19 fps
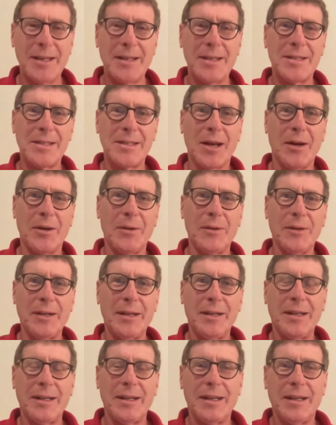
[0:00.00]
So
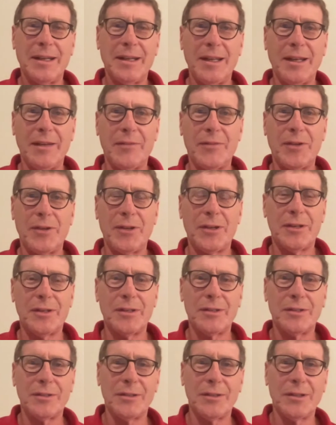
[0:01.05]
if
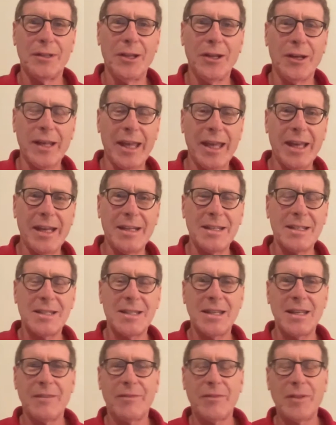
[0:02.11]
you're looking to
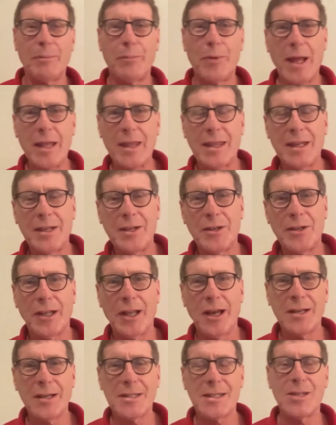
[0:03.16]
see if the breath in your
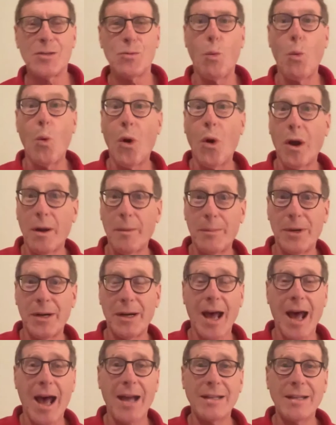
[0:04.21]
lungs is warm or
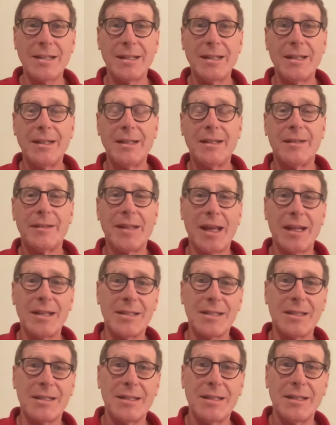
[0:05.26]
not,
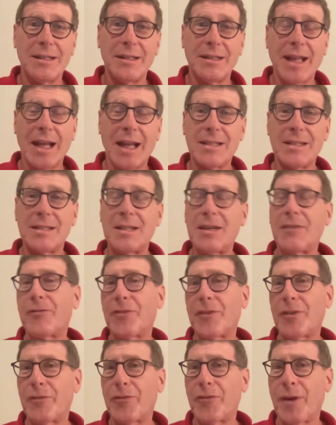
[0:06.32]
that's
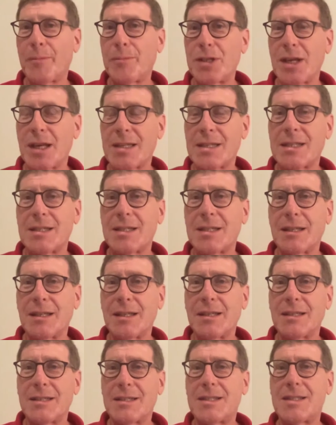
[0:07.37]
different from just
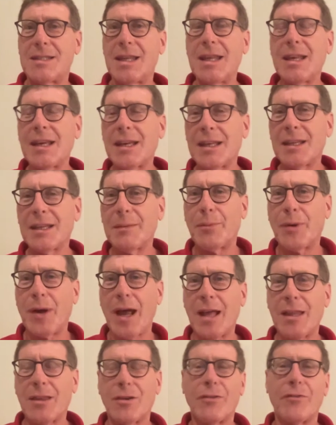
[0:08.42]
seeing the
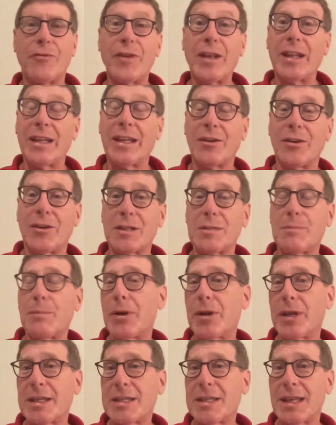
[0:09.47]
breath or feeling or
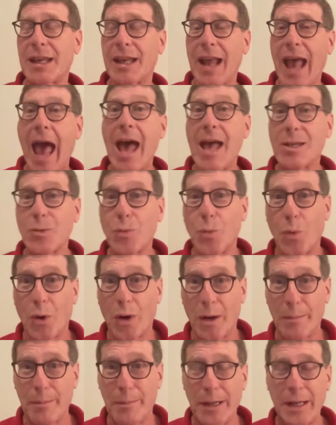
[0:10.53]
experiencing it as
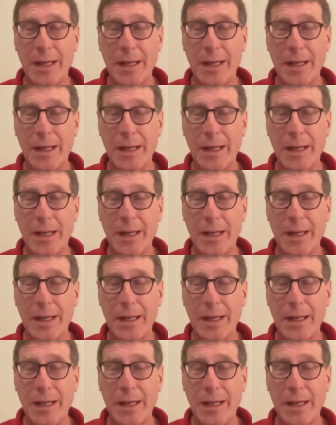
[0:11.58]
warm.